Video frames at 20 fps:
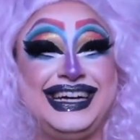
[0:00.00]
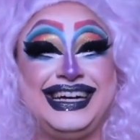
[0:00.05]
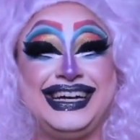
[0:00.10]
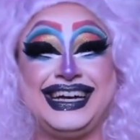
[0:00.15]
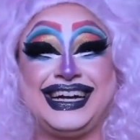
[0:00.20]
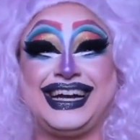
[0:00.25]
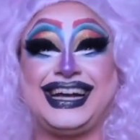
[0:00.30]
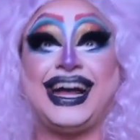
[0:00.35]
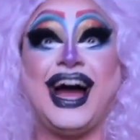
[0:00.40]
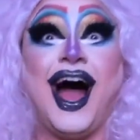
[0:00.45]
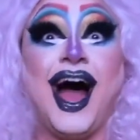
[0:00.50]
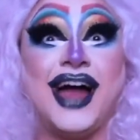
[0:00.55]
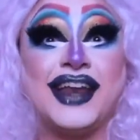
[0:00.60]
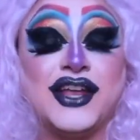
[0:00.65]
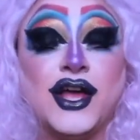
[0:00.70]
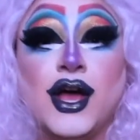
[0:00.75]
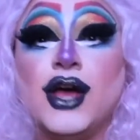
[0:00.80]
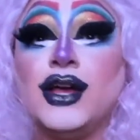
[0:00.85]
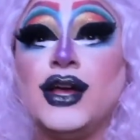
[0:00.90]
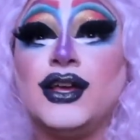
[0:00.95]
God,
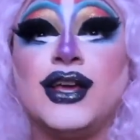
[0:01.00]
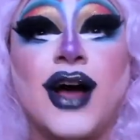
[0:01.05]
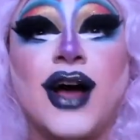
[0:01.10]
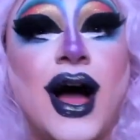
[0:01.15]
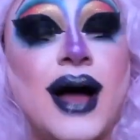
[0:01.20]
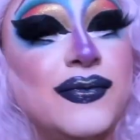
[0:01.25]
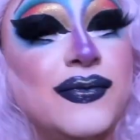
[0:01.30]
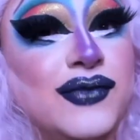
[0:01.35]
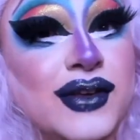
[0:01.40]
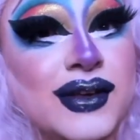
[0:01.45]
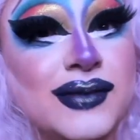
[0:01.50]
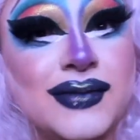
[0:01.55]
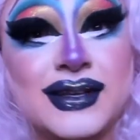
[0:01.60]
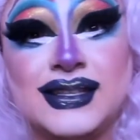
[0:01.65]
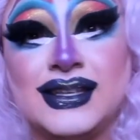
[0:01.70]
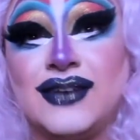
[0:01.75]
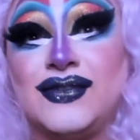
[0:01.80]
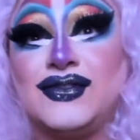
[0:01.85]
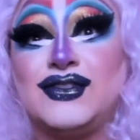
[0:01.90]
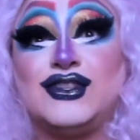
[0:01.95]
I'm feeling
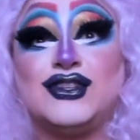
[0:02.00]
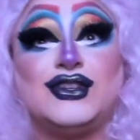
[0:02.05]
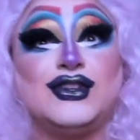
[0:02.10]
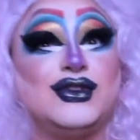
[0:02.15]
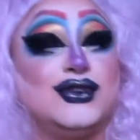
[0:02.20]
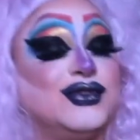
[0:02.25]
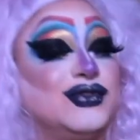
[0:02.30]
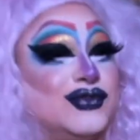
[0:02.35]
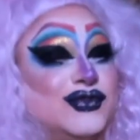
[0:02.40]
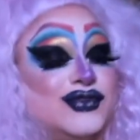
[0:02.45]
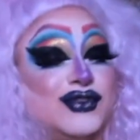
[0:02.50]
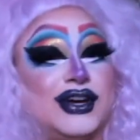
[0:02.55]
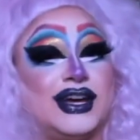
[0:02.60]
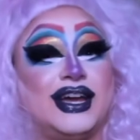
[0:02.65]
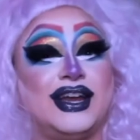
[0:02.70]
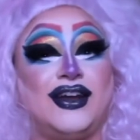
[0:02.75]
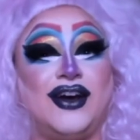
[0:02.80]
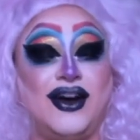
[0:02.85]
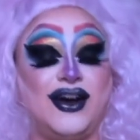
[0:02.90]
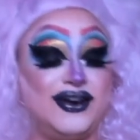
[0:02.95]
myself too friggin'
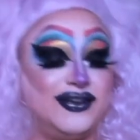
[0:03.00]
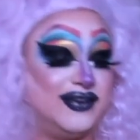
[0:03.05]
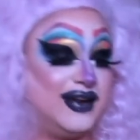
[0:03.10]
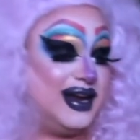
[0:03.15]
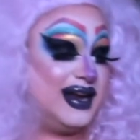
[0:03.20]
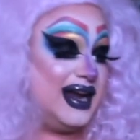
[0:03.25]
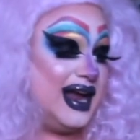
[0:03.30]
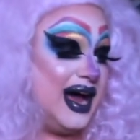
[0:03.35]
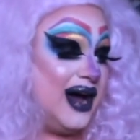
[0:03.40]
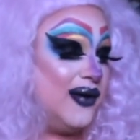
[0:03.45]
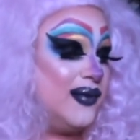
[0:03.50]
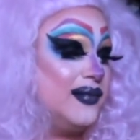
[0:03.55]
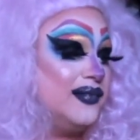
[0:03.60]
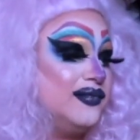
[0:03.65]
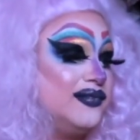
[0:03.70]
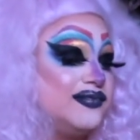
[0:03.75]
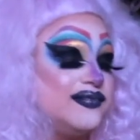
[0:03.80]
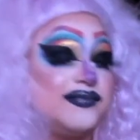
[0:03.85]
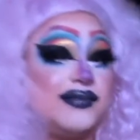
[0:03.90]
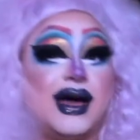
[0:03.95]
hard right now.
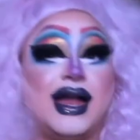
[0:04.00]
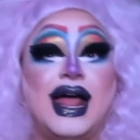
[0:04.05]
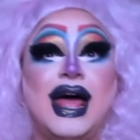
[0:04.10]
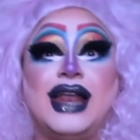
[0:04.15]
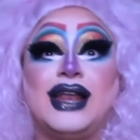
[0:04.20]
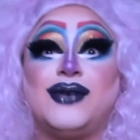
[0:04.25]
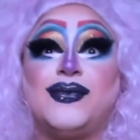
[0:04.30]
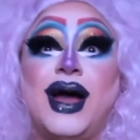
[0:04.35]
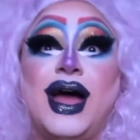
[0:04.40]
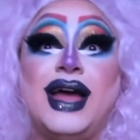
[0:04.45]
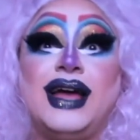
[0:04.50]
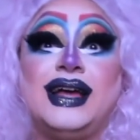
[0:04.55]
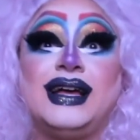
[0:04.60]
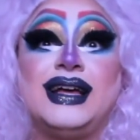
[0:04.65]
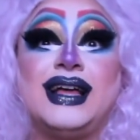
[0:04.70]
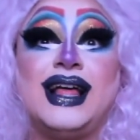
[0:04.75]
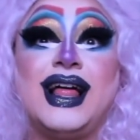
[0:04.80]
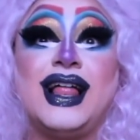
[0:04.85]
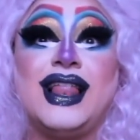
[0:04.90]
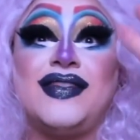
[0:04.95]
But anyway,
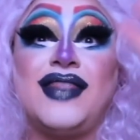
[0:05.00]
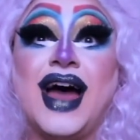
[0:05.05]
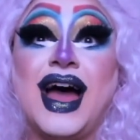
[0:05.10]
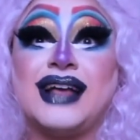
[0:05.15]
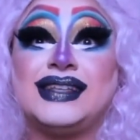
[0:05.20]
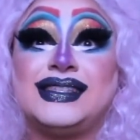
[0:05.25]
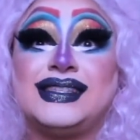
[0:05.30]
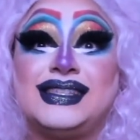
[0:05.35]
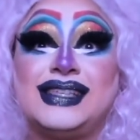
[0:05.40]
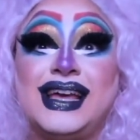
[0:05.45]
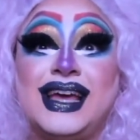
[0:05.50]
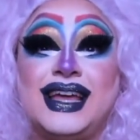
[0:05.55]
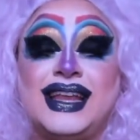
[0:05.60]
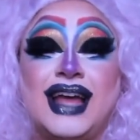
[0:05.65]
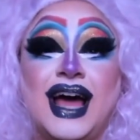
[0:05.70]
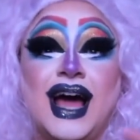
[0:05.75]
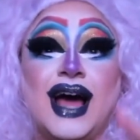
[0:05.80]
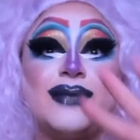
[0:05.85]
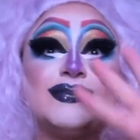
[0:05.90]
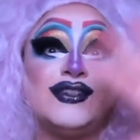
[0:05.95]
that's it.
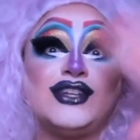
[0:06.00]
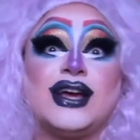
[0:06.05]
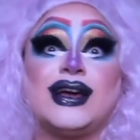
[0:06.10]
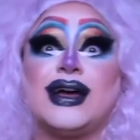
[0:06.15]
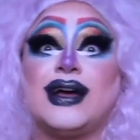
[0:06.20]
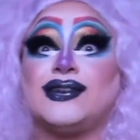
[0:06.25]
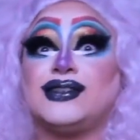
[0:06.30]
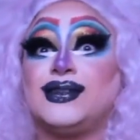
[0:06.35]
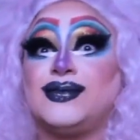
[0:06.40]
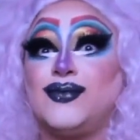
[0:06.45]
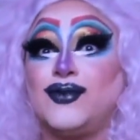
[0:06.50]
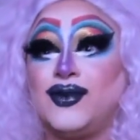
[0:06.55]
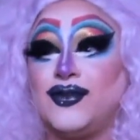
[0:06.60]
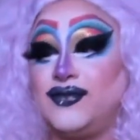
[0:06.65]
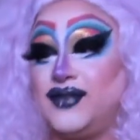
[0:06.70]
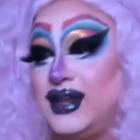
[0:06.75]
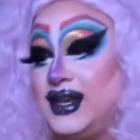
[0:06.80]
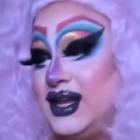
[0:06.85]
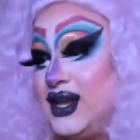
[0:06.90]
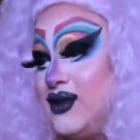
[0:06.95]
Check out some more
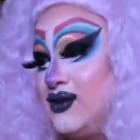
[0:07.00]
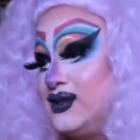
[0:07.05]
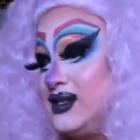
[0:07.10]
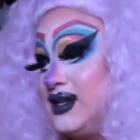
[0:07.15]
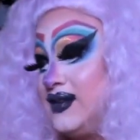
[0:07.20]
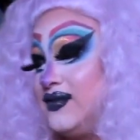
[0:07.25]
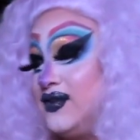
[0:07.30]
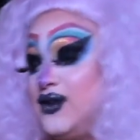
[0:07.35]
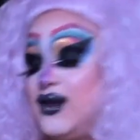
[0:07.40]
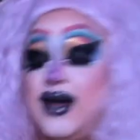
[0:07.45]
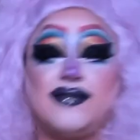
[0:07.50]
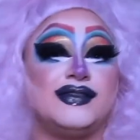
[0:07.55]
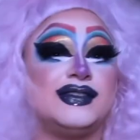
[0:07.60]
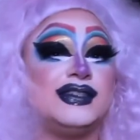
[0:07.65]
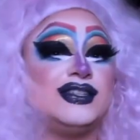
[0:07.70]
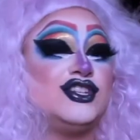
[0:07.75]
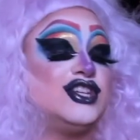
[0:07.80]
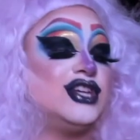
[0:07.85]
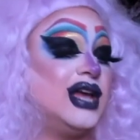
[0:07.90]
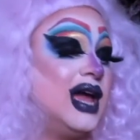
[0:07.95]
videos if you have the
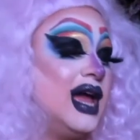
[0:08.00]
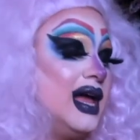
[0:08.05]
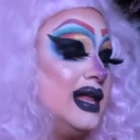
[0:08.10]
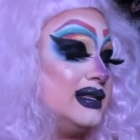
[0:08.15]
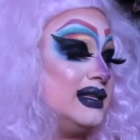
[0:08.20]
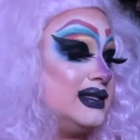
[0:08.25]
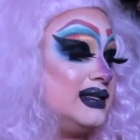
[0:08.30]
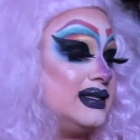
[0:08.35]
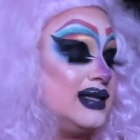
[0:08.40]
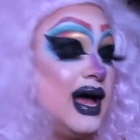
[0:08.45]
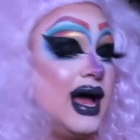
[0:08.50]
chance.